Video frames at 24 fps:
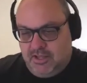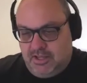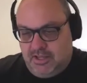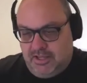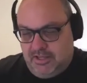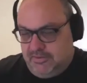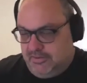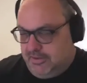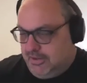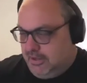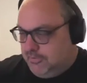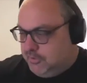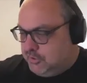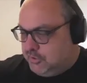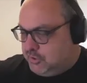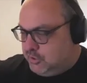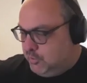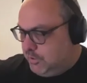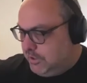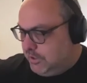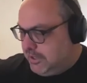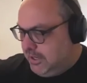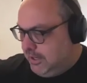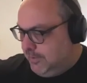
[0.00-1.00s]
And the other
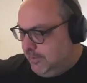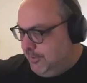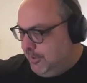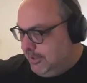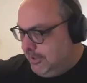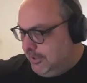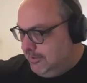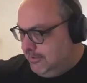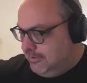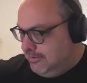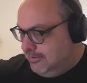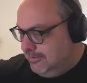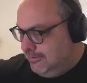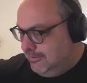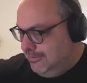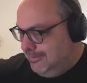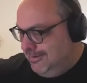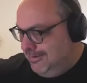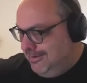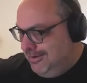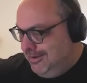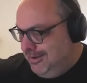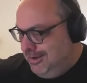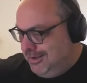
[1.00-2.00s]
2 are coming. And
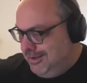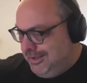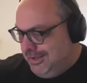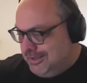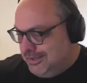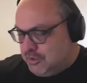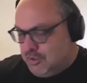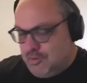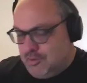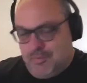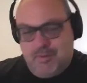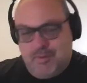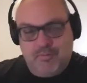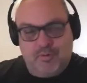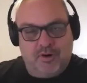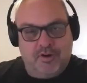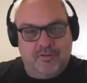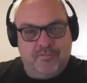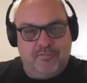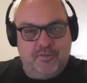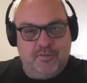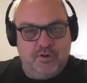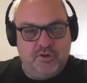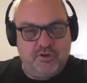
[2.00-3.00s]
yes, I remember when I
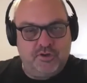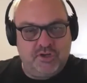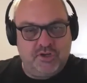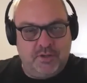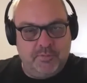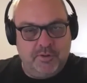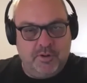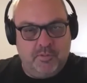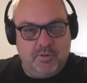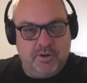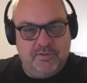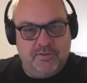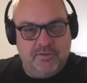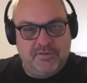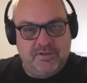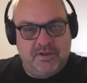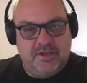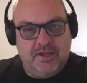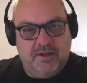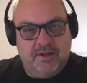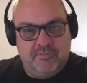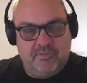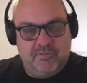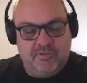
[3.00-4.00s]
first showed my wife the
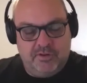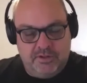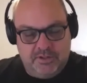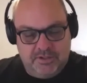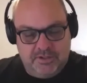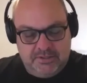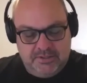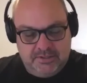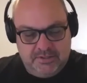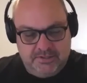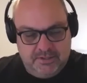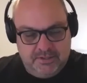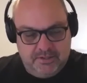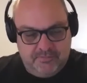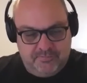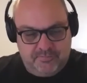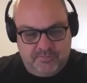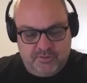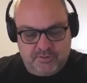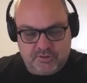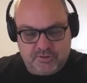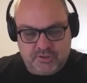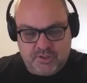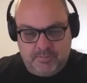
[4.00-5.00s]
cover and her
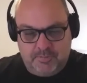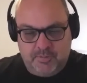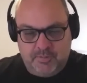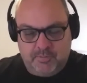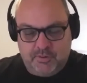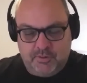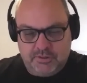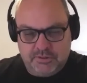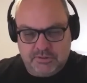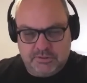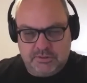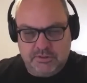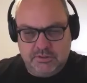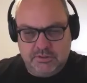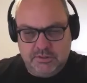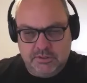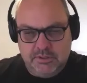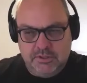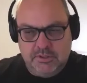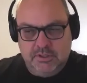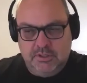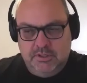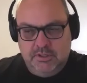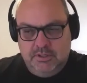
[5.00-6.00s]
first comment was,
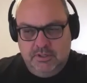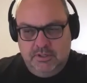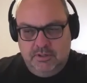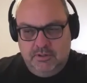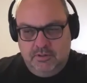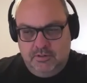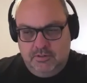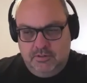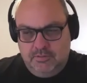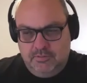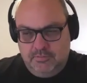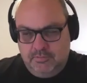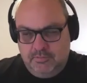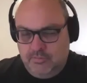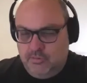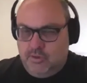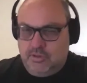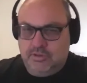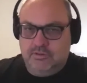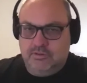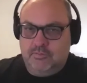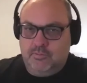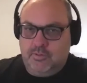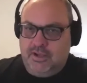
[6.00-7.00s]

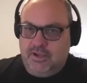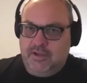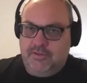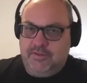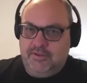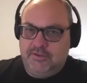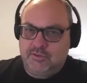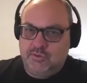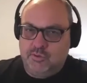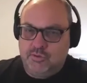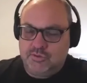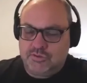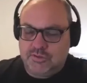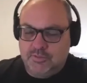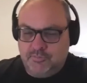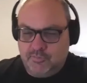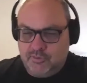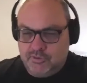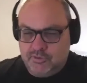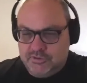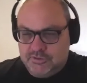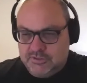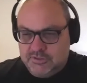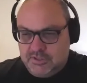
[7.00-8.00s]
not, wow, that's awesome,
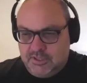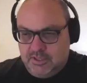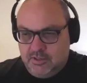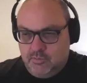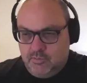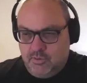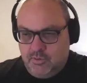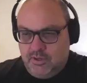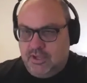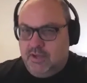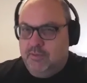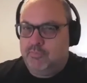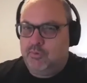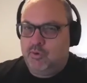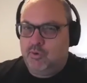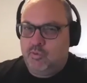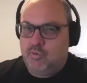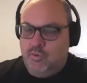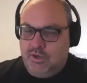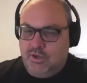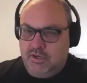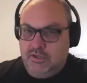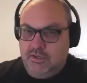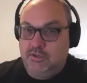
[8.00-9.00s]
was, wow,
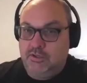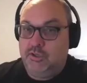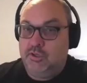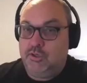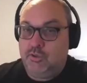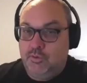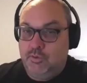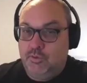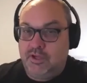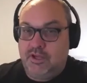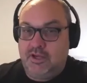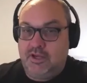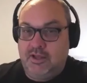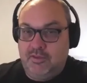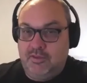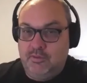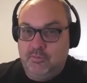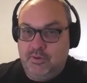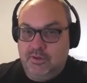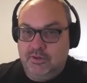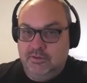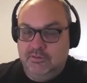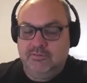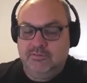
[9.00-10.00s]
book 1, are you doing another
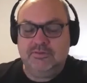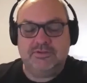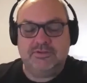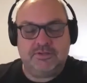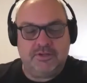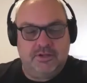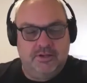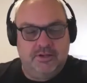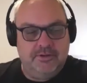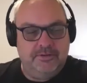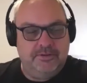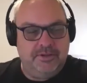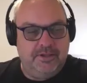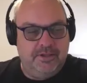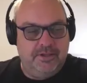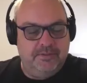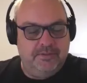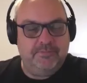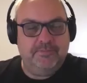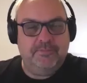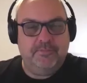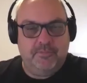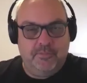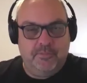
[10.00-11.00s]
one? So yeah,
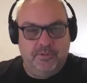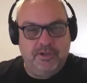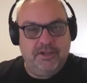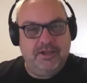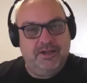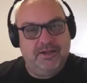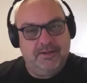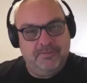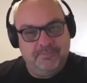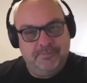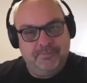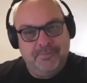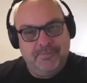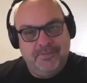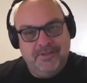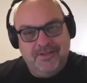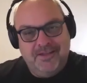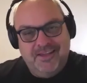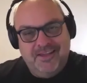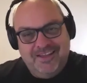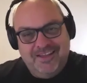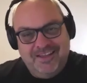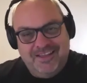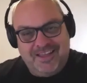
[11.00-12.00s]
we are.
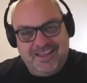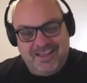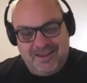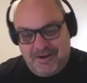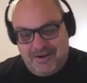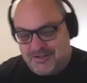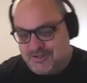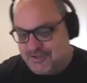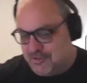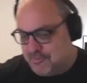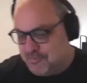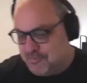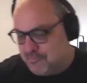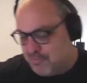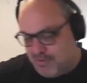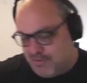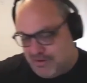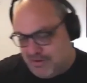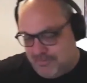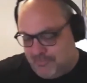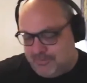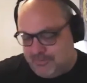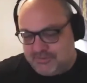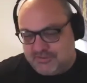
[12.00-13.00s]
And it's
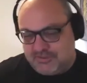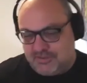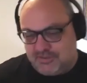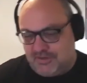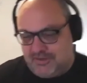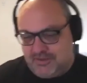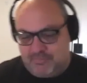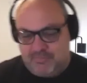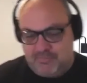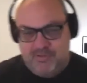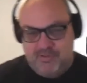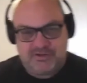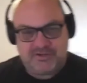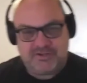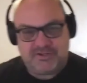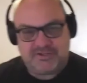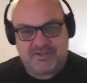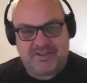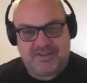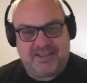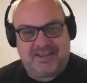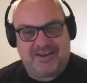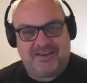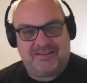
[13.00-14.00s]
we're still in the process
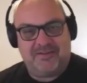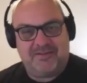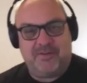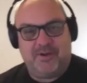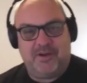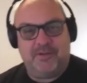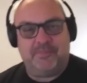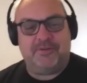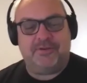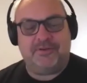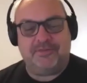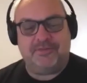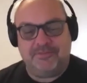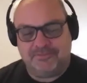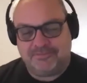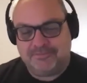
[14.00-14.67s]
of that at the moment.